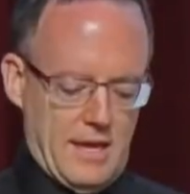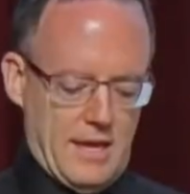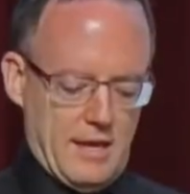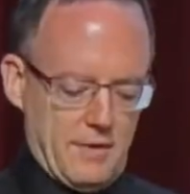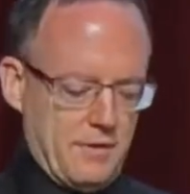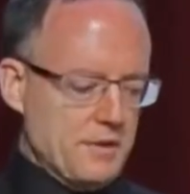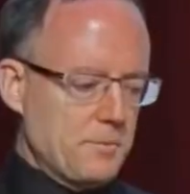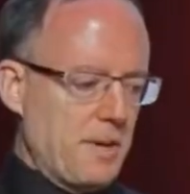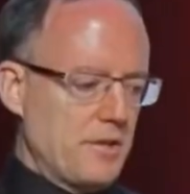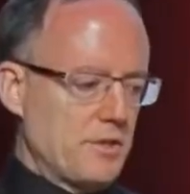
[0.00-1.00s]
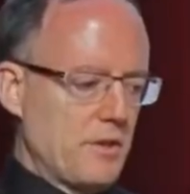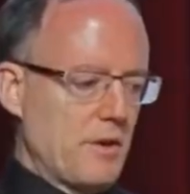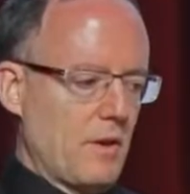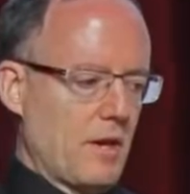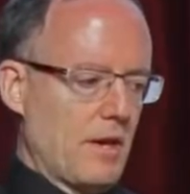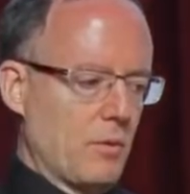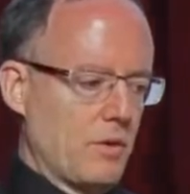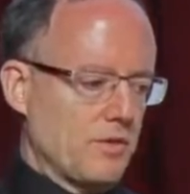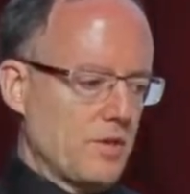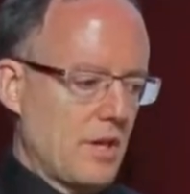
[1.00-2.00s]
And this patient
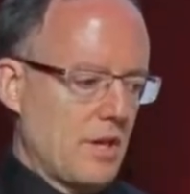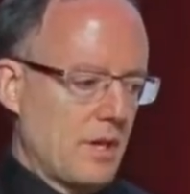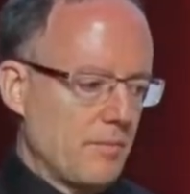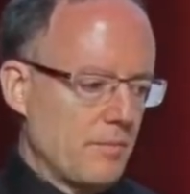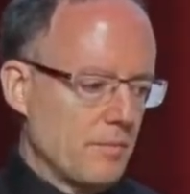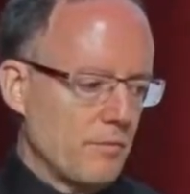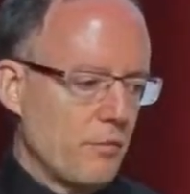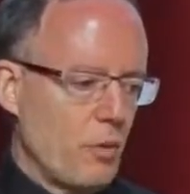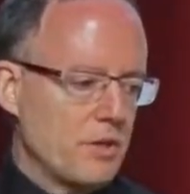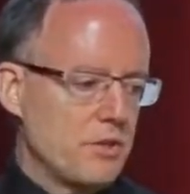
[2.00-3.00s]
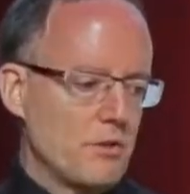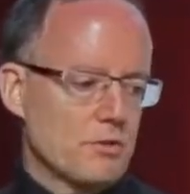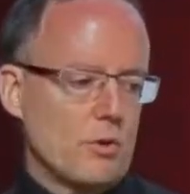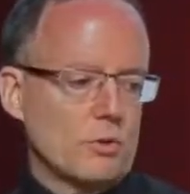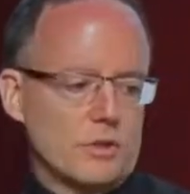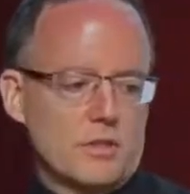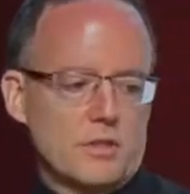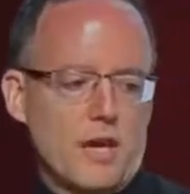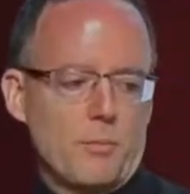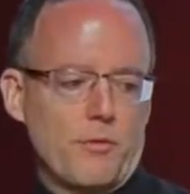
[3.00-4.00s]
was 42 years old at the
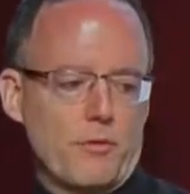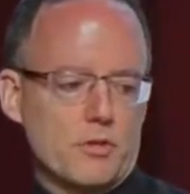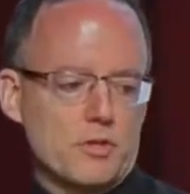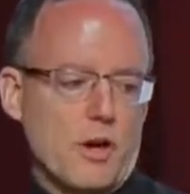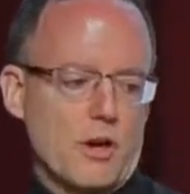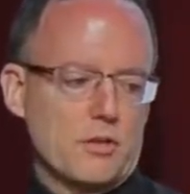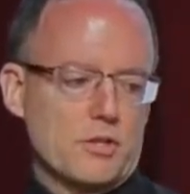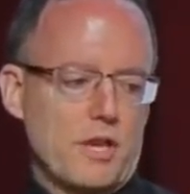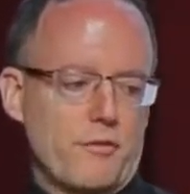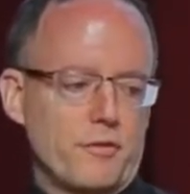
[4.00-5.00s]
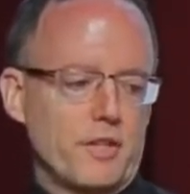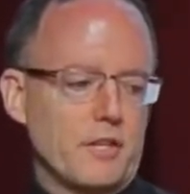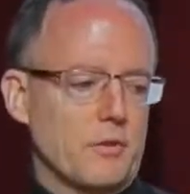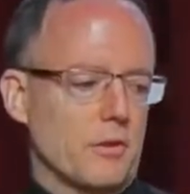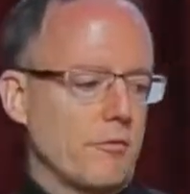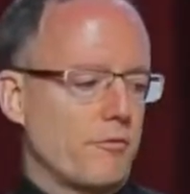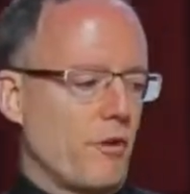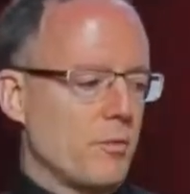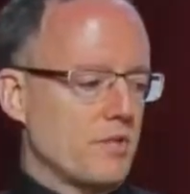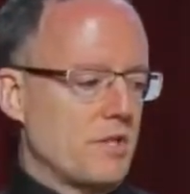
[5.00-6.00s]
time we first saw her. She had follicular
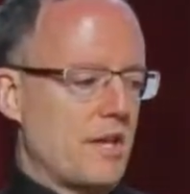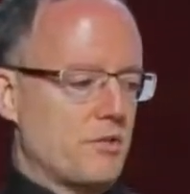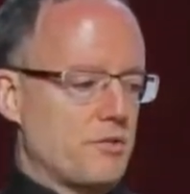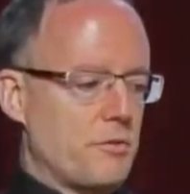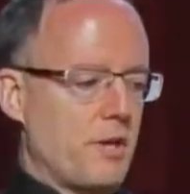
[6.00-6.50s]
lymphoma stage